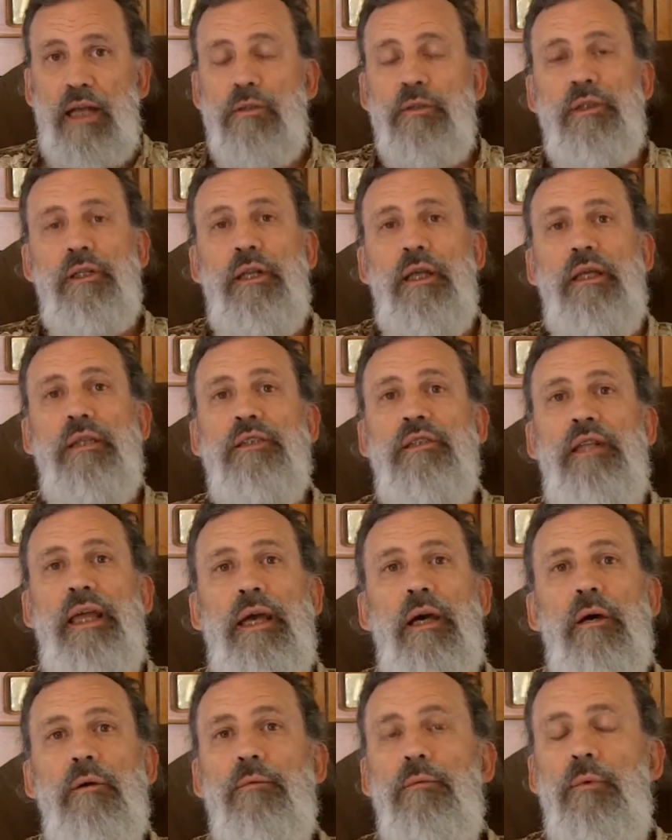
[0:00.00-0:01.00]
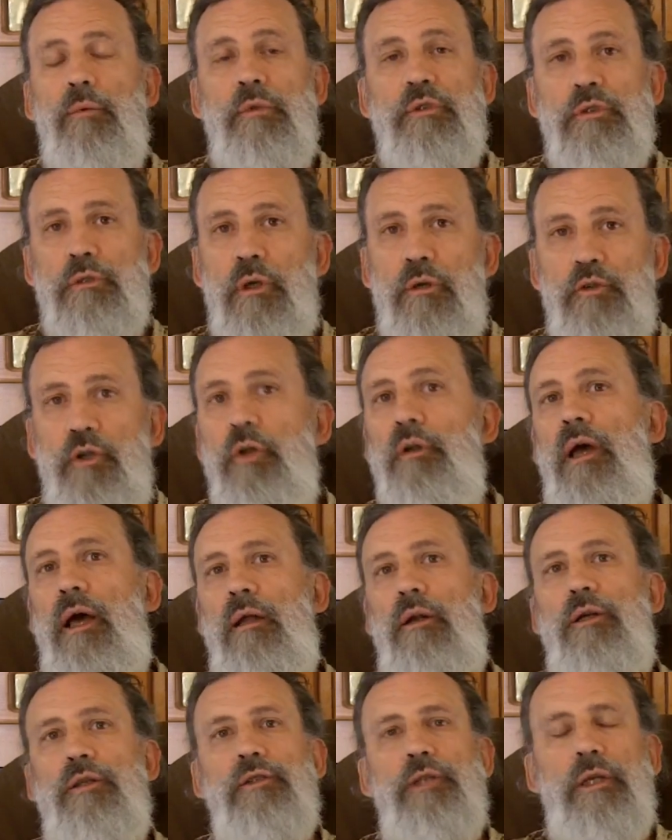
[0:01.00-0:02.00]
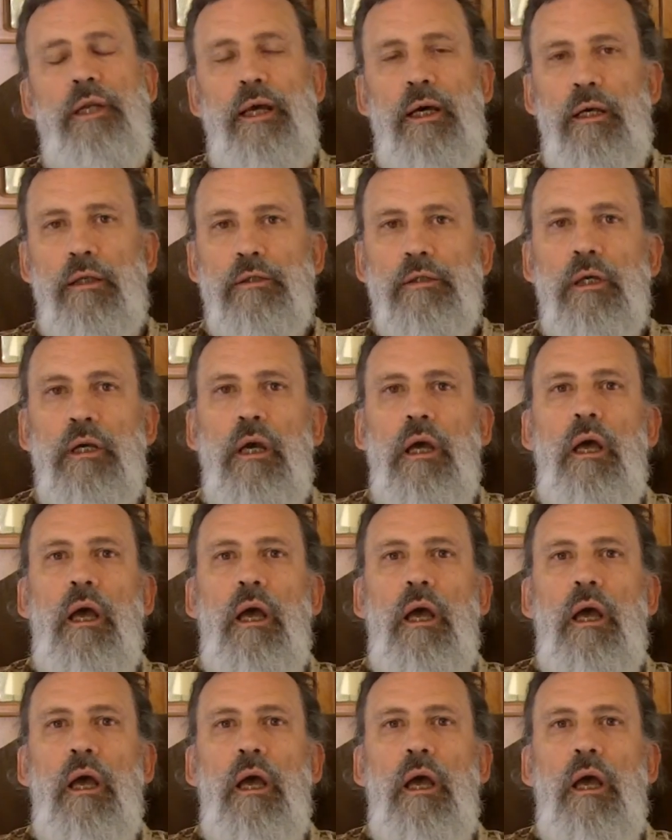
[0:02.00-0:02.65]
It's, it's down, it was uh, two dollars an ounce.